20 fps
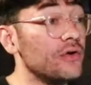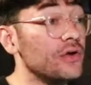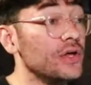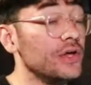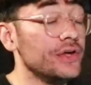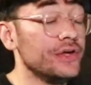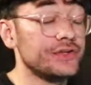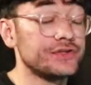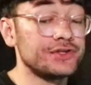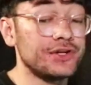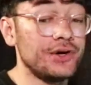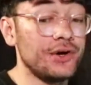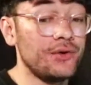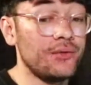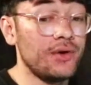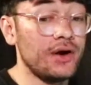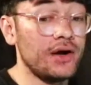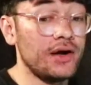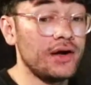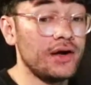
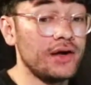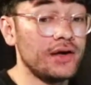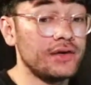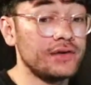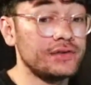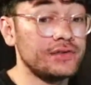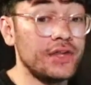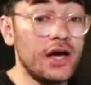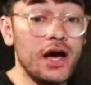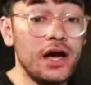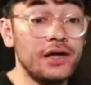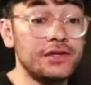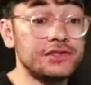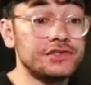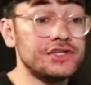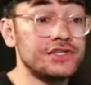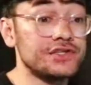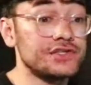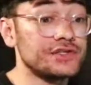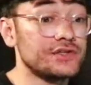So
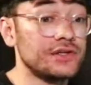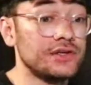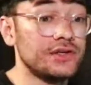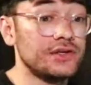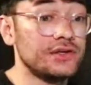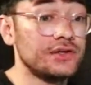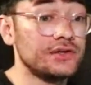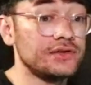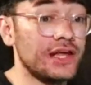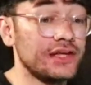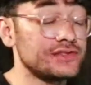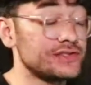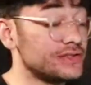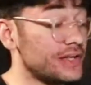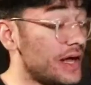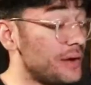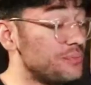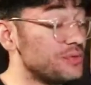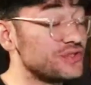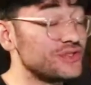that's
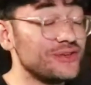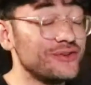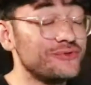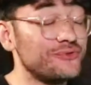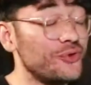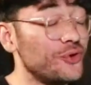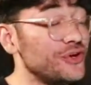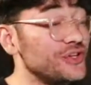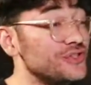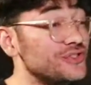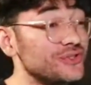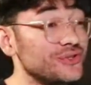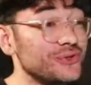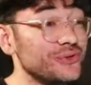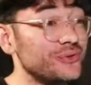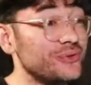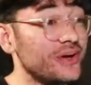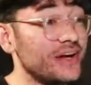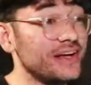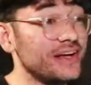episode 42, right?